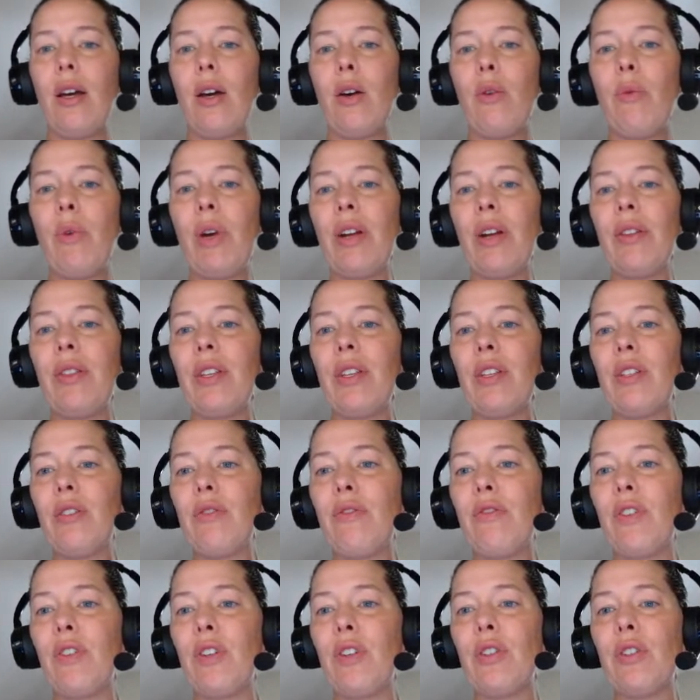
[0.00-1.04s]
where this
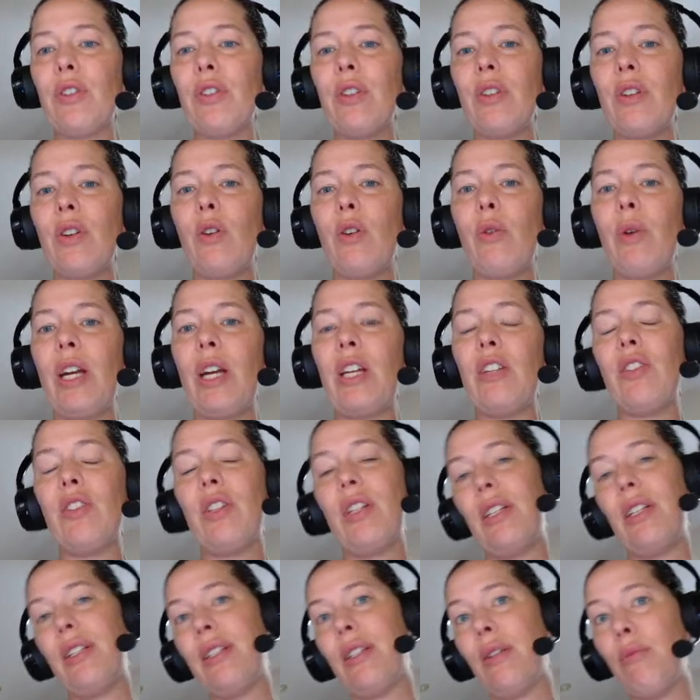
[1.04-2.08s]
first equation
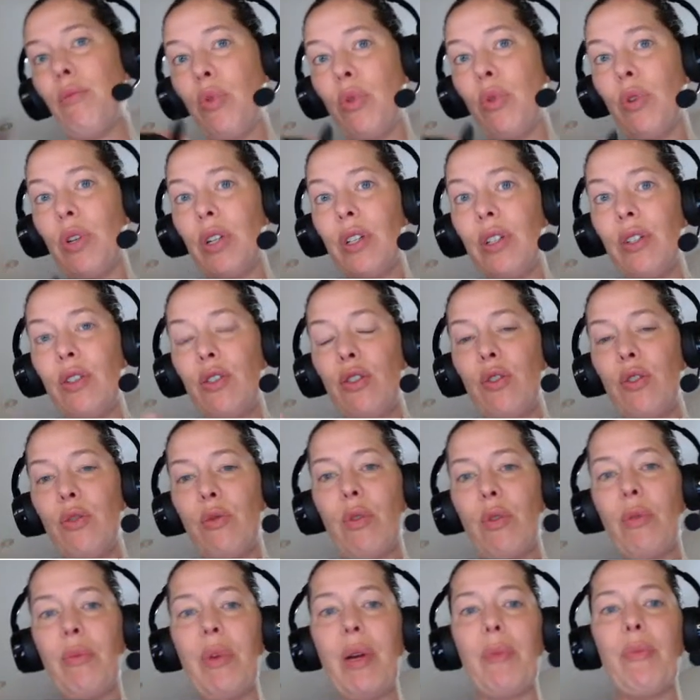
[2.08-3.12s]
is important to
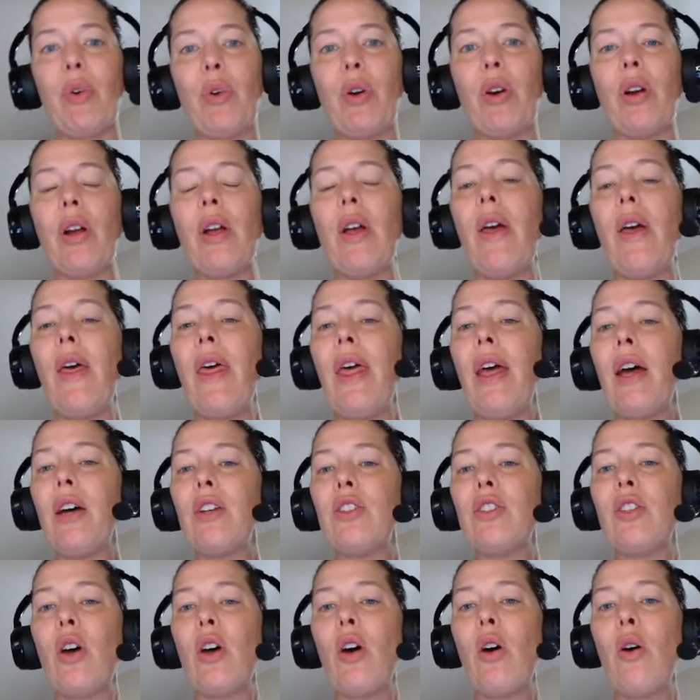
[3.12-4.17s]
remember.
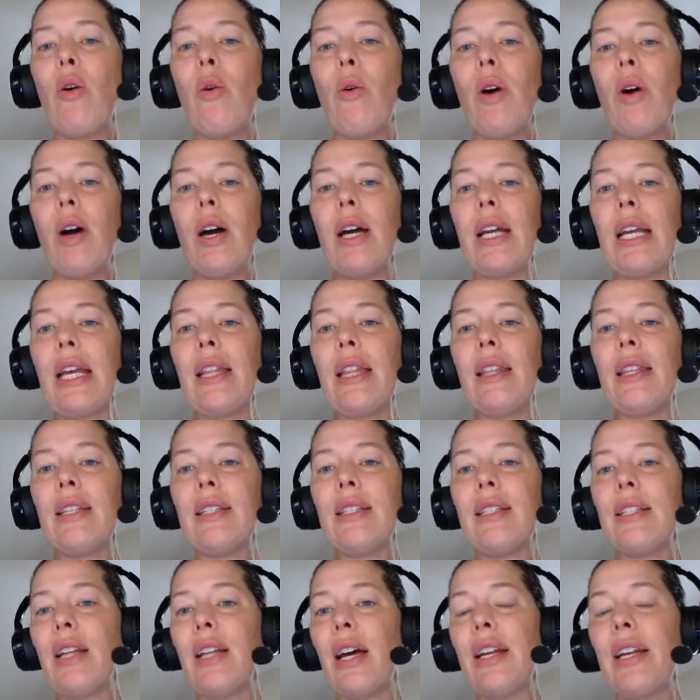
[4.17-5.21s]
So again,
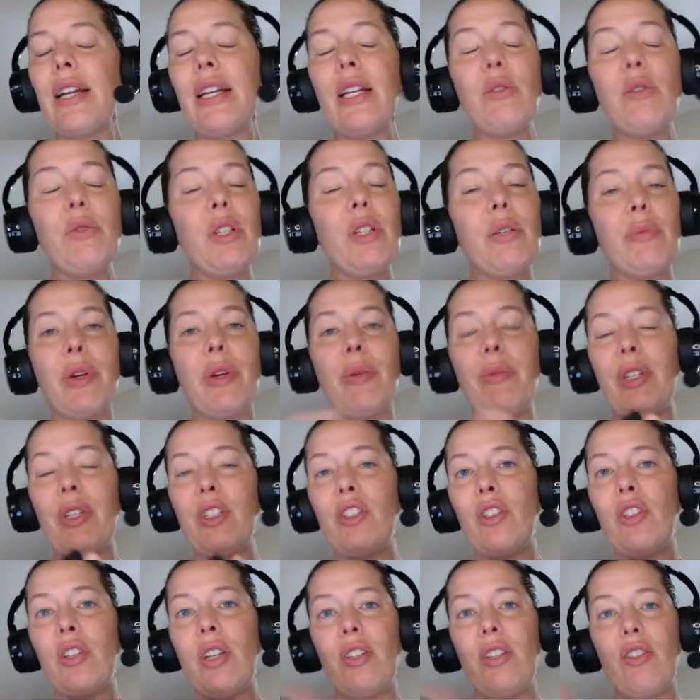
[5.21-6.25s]
this is not an equilibrium.
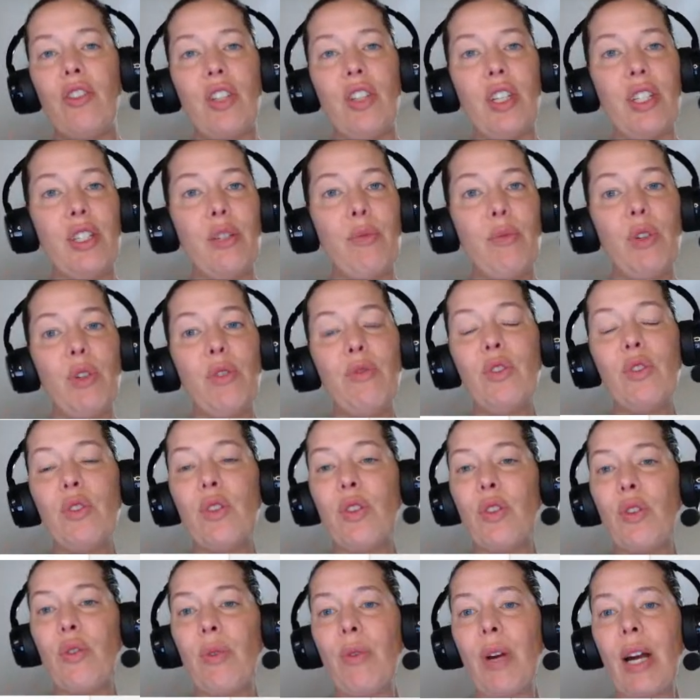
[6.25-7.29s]
It just moves
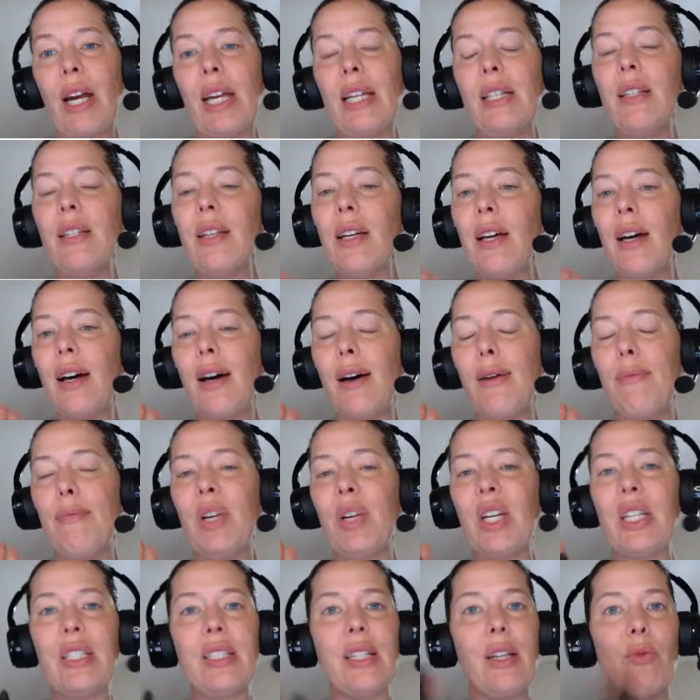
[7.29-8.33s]
to the right
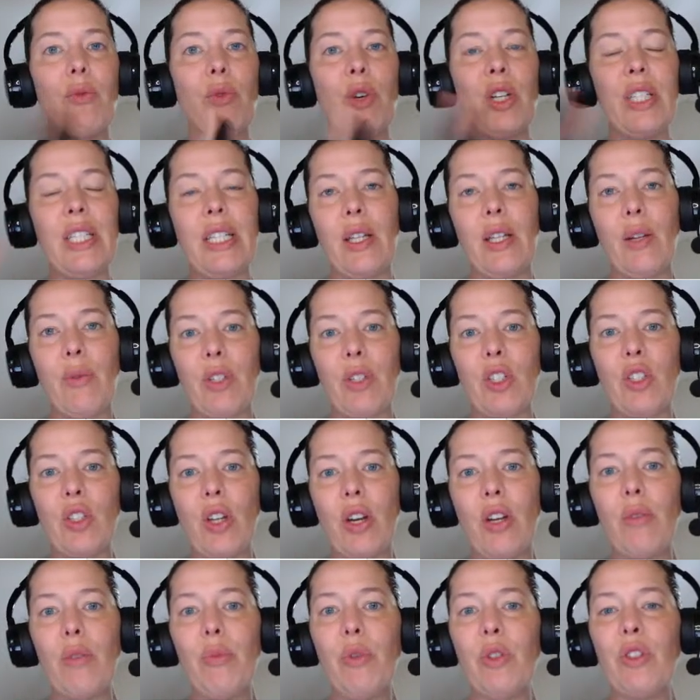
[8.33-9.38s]
because again, we're dealing with
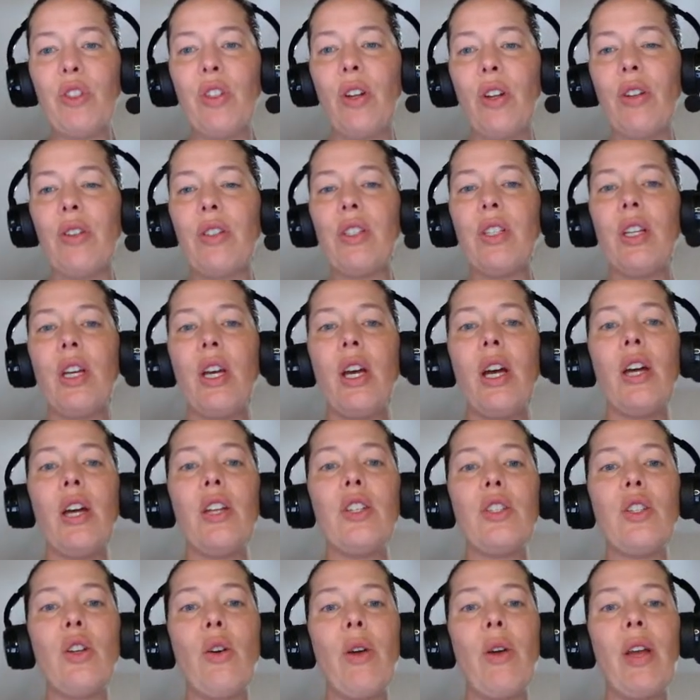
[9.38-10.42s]
soluble salts.
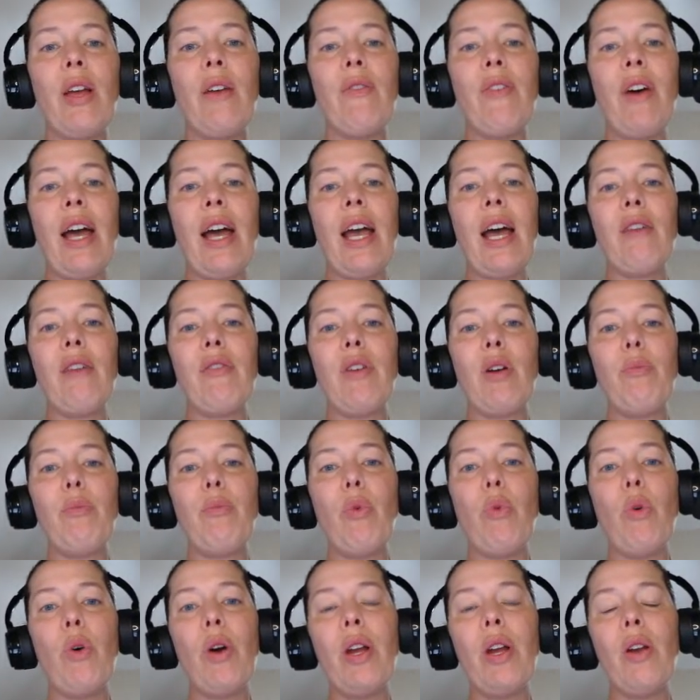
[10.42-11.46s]
So if I have a
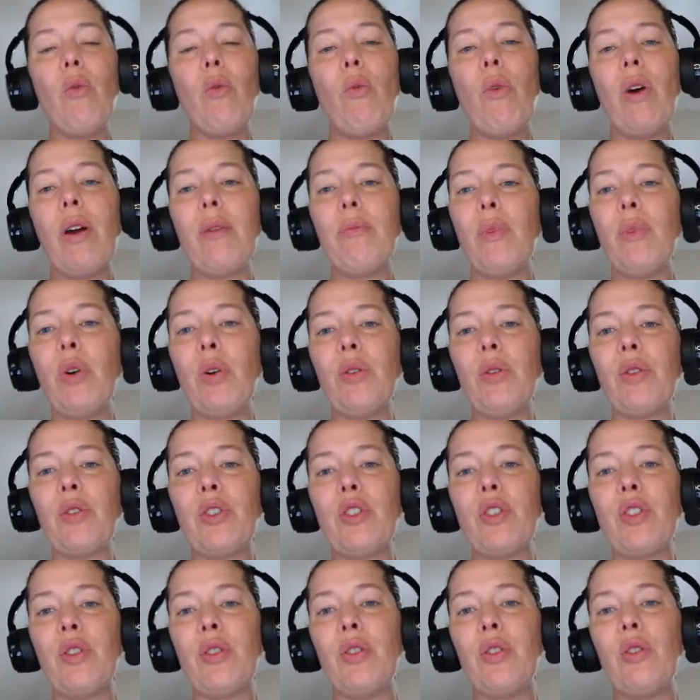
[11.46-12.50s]
0.1 molar
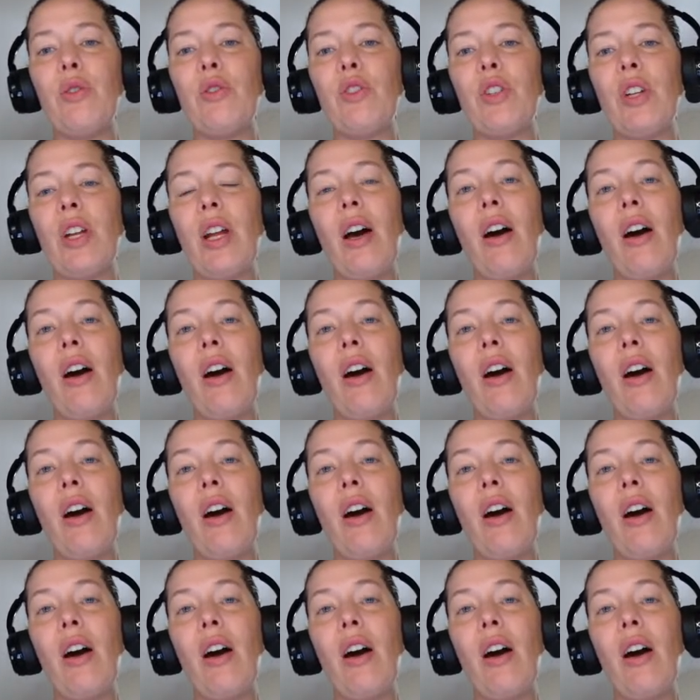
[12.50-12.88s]
solution